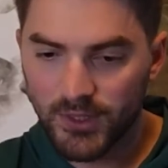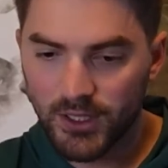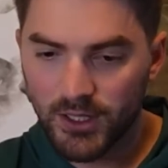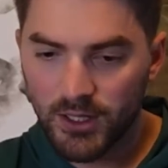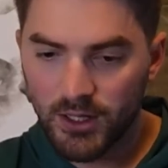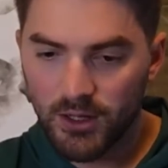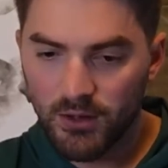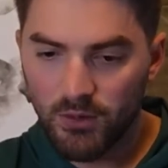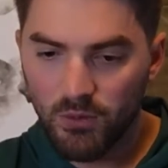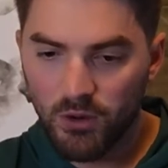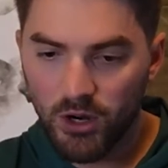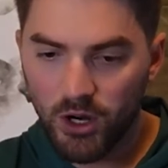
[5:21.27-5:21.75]

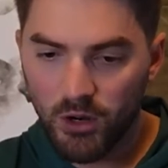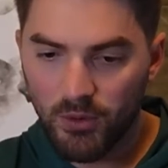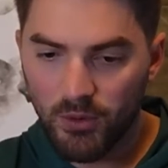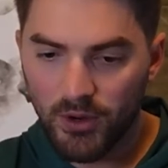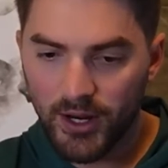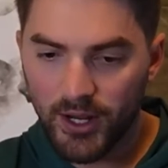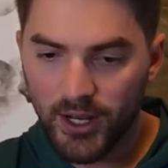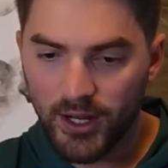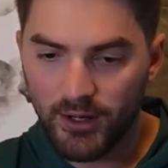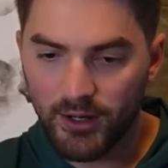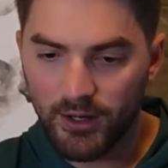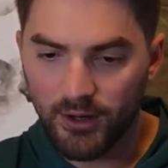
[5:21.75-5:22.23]
Where are
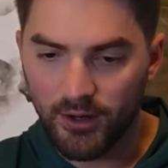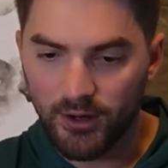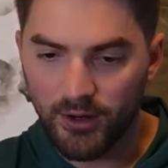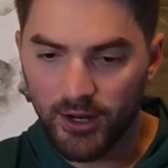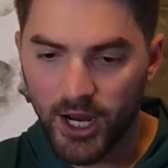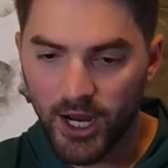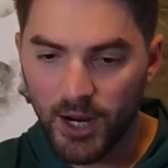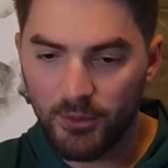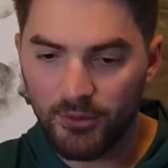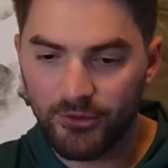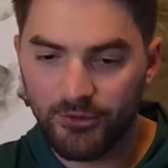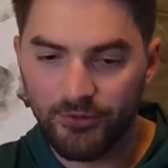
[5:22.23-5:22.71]
we at here?
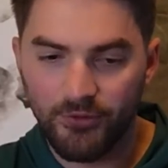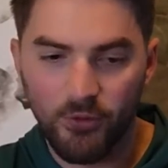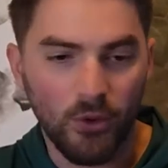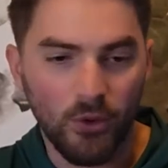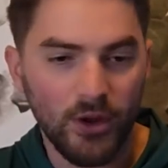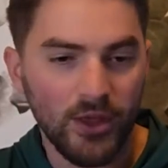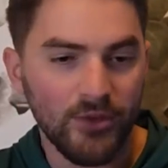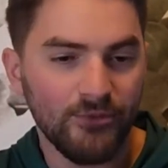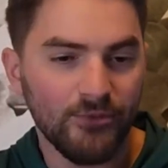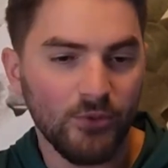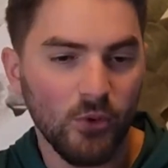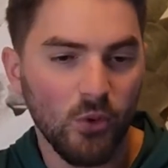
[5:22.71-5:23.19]
I was
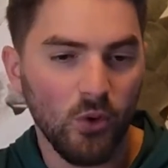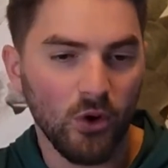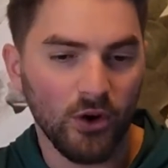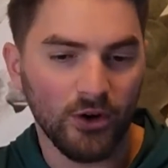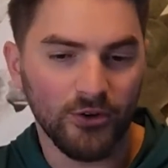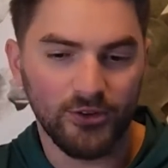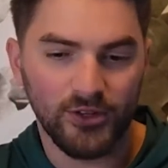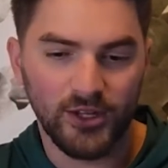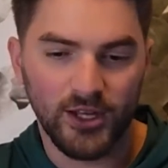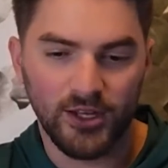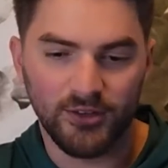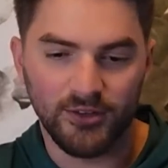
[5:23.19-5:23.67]
44
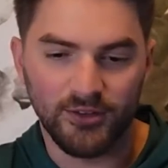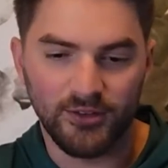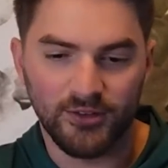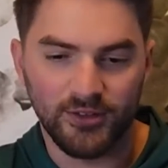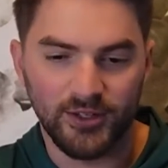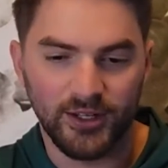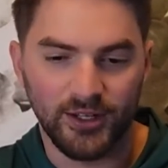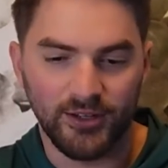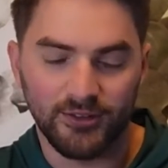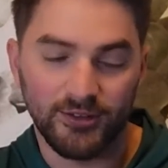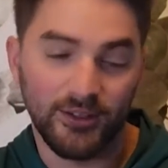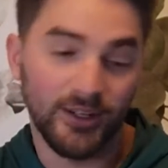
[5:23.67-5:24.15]
in
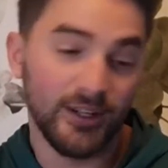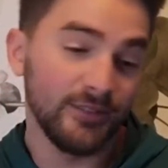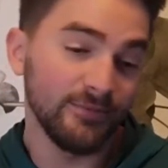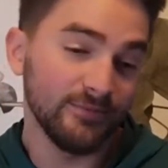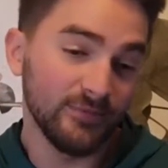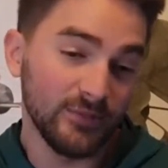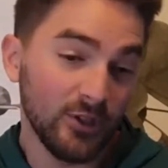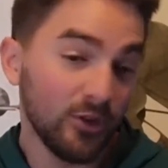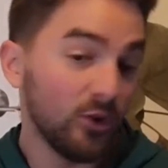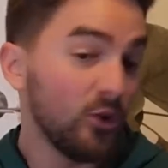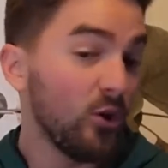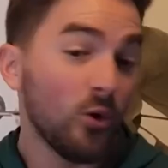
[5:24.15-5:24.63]
2006. Yeah. A
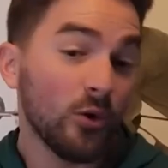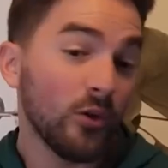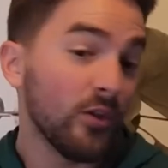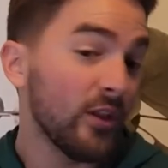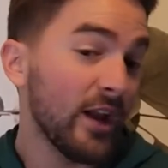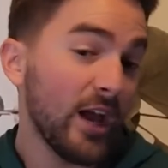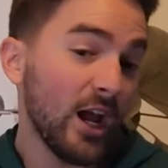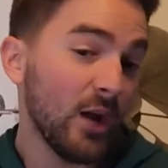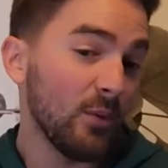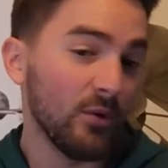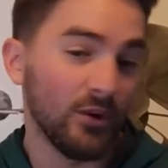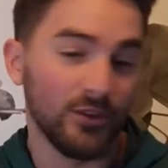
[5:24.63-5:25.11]
little older than
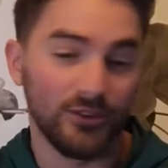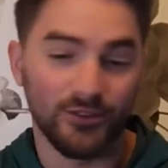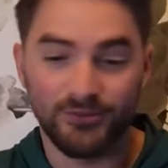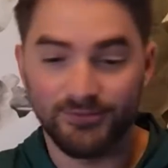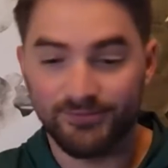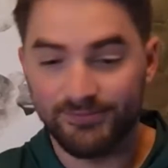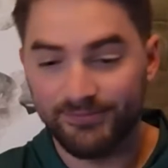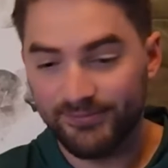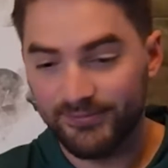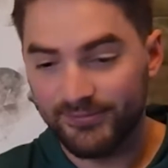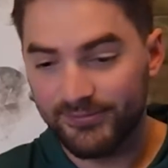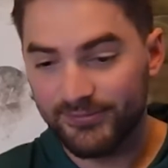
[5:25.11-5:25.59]
I was.
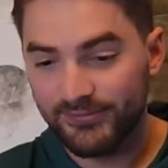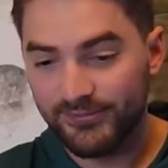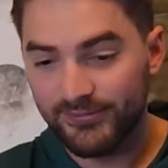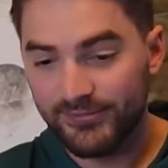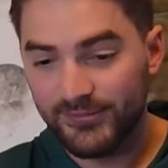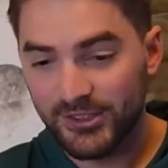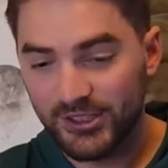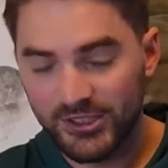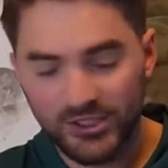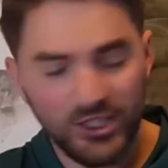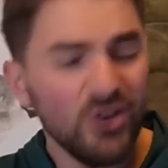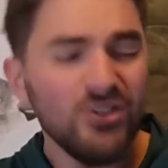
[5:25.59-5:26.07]

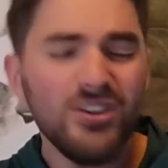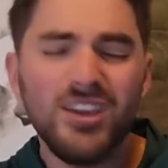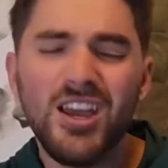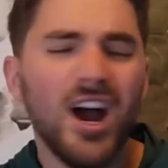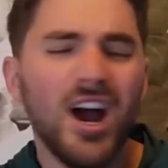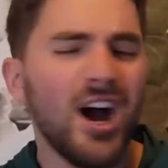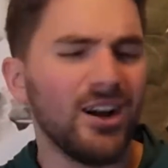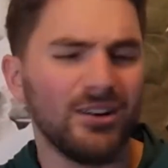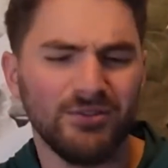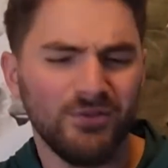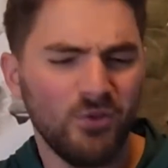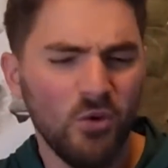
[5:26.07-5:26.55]
Still
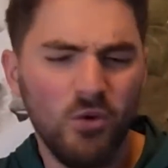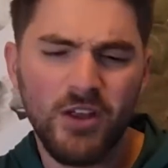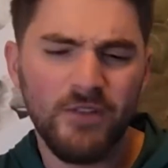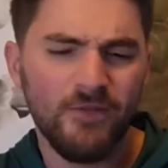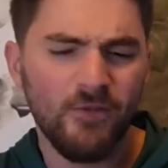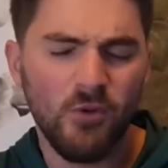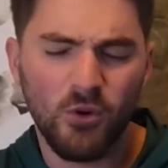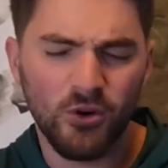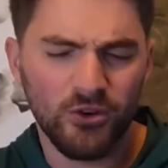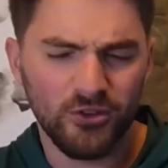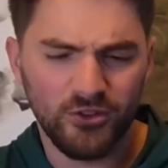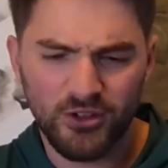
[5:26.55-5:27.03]
young.
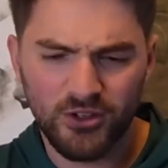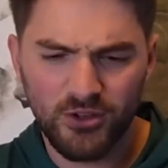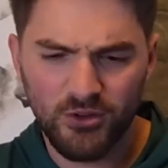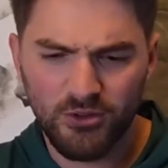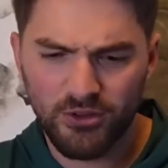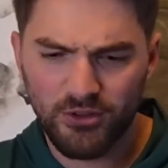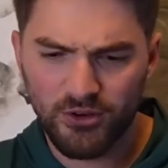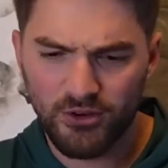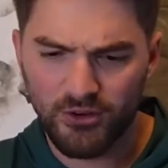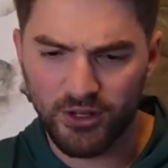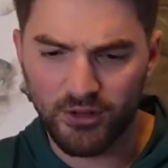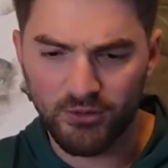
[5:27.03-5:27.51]
44 is the new
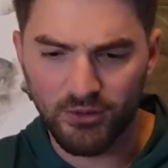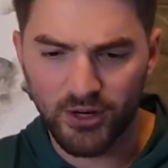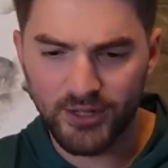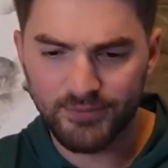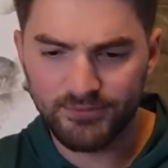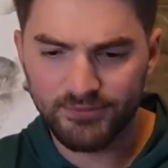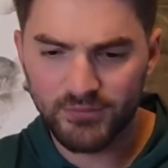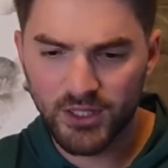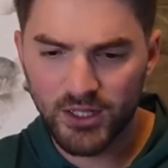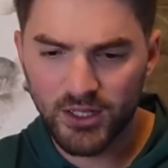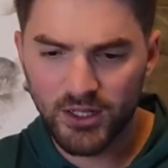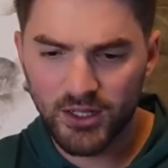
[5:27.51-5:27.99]
30,
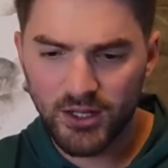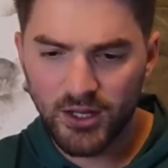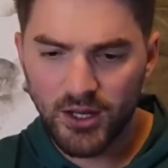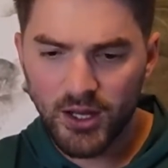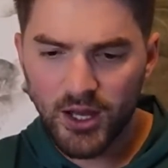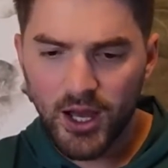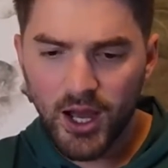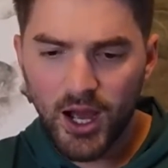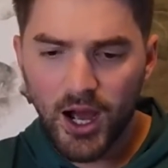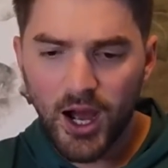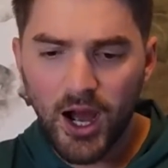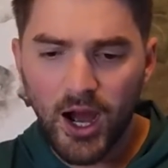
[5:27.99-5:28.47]

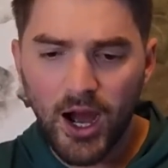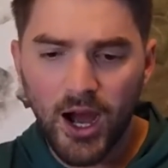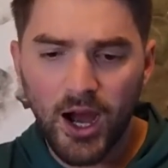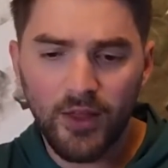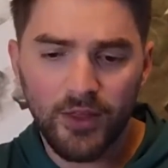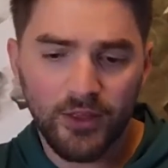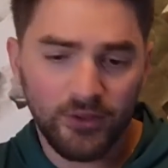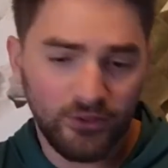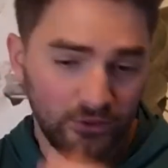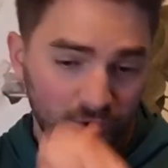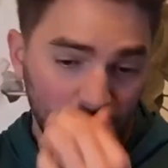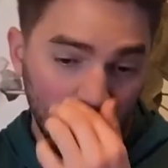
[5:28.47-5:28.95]

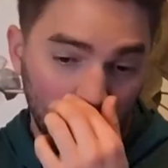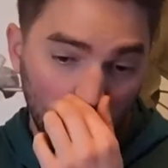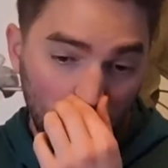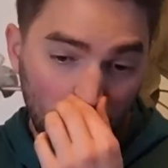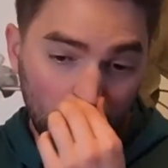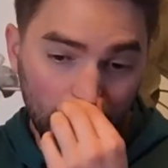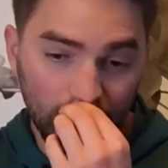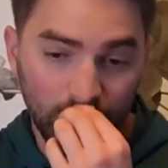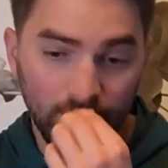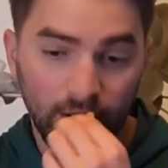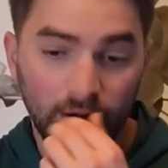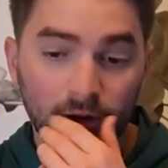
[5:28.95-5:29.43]
right? This is a good
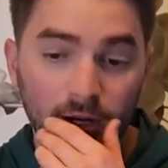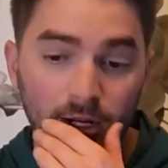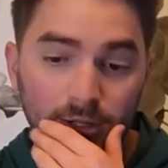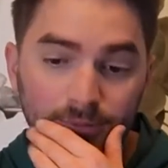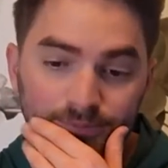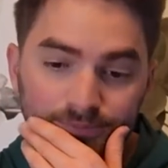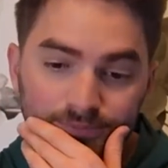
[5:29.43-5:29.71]
question. I don't know.